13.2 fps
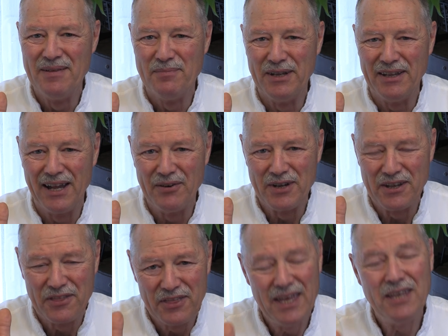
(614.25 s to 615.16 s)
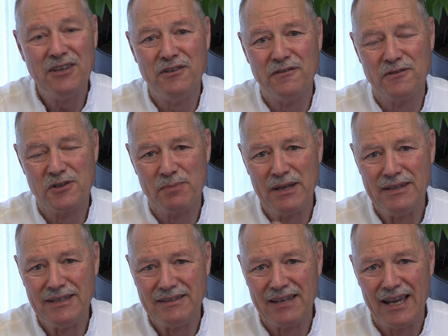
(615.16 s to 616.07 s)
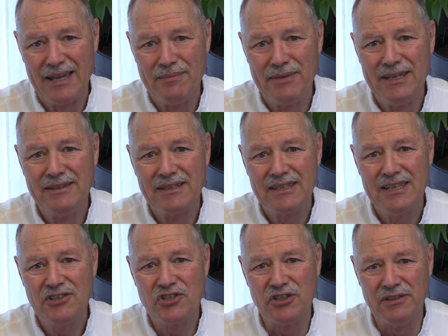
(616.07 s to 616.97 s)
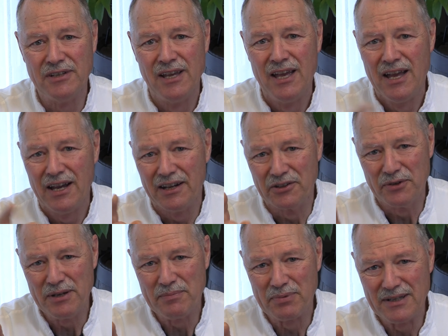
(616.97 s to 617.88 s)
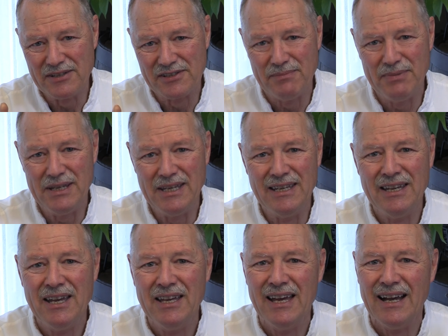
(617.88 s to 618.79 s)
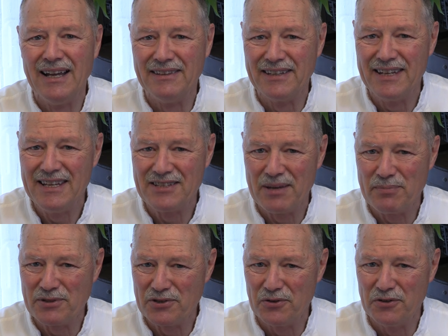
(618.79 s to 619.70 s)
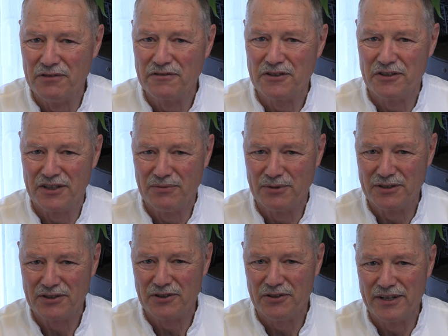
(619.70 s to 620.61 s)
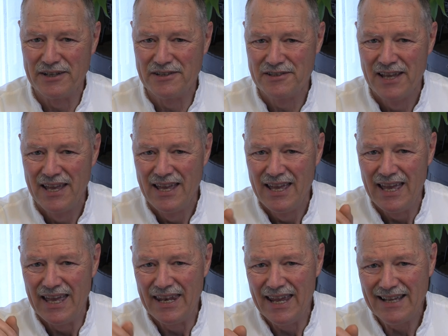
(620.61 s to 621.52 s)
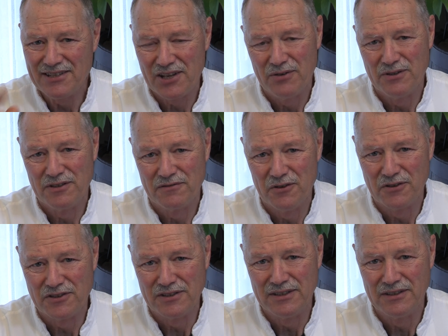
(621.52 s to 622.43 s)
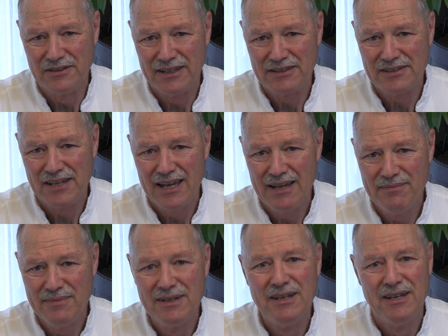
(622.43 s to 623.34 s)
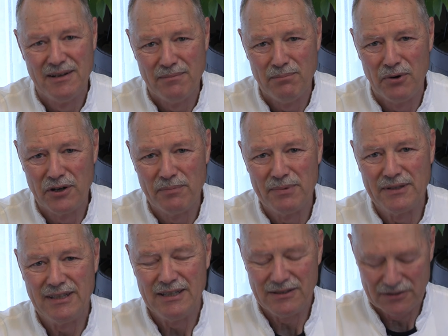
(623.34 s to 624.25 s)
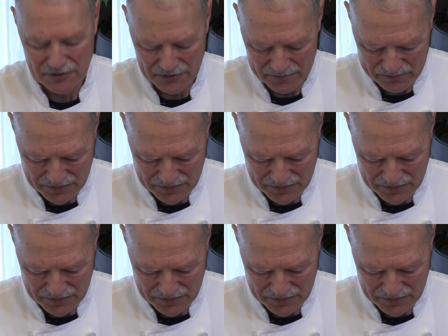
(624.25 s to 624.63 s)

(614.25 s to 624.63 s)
But I want to thank you for spending time in the kitchen, a great place to be, on today's episode of Cooking with the Koyas. And as always, folks, until next time, buon appetito.